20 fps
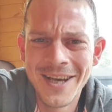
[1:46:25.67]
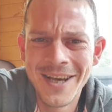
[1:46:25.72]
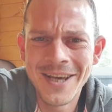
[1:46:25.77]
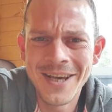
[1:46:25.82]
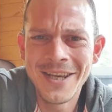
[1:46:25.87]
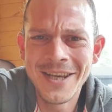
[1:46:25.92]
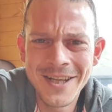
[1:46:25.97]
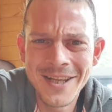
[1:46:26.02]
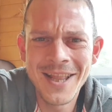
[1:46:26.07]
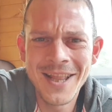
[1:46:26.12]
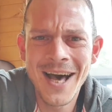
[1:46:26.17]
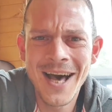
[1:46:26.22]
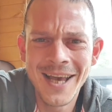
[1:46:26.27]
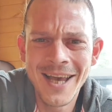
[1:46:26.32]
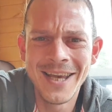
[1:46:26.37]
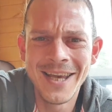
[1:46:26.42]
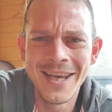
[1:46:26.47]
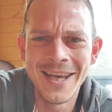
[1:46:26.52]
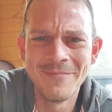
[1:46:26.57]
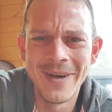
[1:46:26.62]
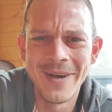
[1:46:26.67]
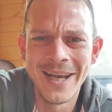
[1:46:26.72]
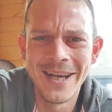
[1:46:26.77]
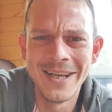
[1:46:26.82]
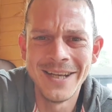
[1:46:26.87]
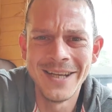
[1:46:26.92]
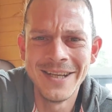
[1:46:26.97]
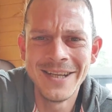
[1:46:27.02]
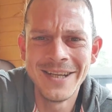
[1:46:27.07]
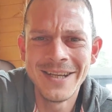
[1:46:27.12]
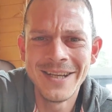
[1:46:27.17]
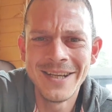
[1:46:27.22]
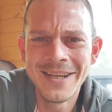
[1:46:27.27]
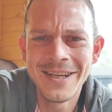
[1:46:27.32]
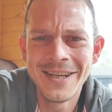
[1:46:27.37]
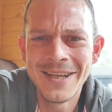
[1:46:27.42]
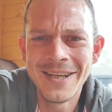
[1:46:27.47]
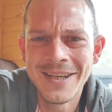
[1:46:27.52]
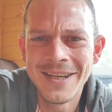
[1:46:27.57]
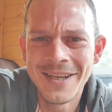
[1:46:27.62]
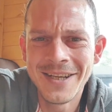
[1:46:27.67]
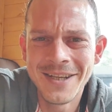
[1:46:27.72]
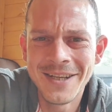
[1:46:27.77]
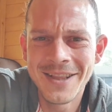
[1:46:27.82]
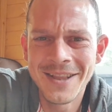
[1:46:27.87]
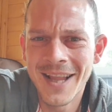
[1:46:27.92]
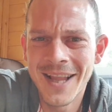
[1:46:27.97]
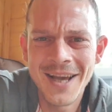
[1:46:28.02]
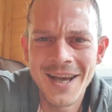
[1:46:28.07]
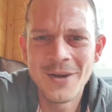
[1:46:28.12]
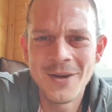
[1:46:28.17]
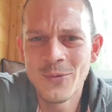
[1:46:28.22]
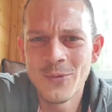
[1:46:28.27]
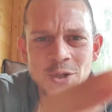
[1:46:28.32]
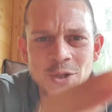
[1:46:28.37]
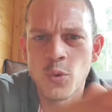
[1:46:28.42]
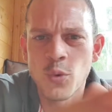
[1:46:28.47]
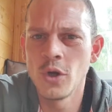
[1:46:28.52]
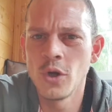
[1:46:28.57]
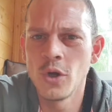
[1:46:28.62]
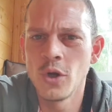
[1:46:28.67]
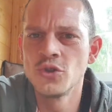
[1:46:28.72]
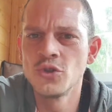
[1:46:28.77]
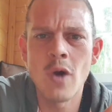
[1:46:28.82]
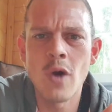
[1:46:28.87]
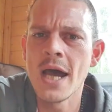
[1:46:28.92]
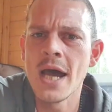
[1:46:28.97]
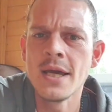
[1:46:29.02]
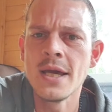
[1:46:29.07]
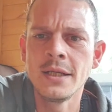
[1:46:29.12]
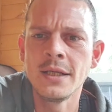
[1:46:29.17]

are you lying mate like, which one's right?